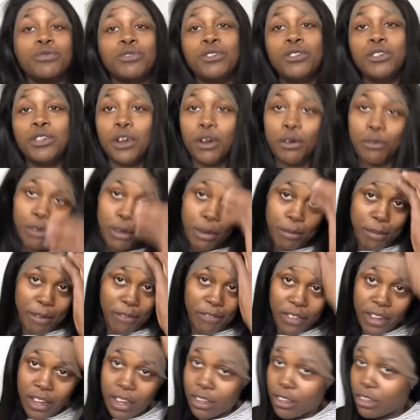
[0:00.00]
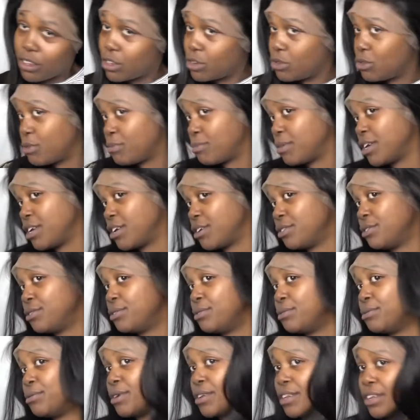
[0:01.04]
You know, run my fingers through and be
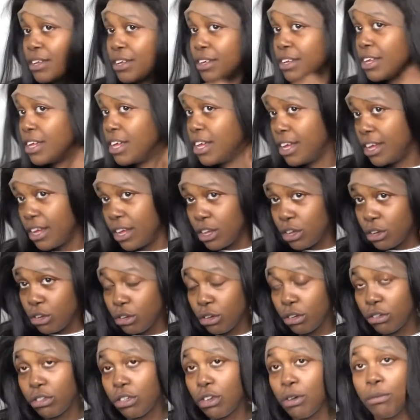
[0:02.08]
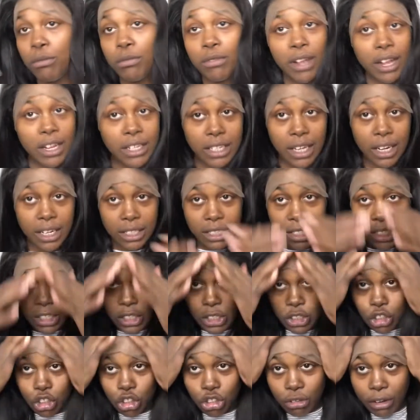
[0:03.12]
cool with it. You know, so 9 out of
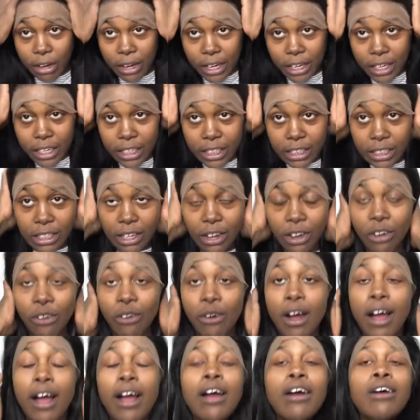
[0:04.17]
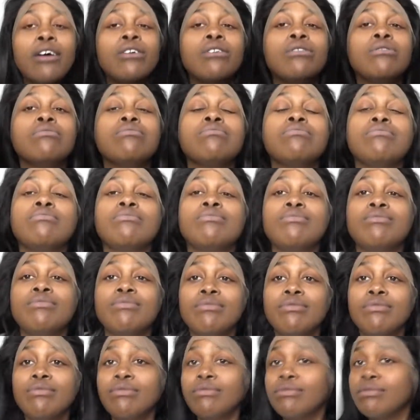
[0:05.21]
10, straighten this on out
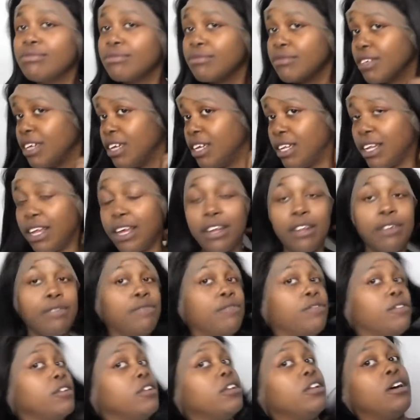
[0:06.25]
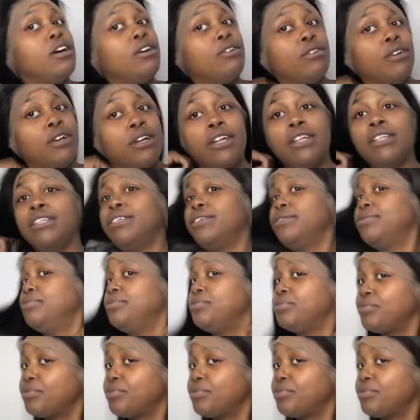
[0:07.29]
and let it flow, honey.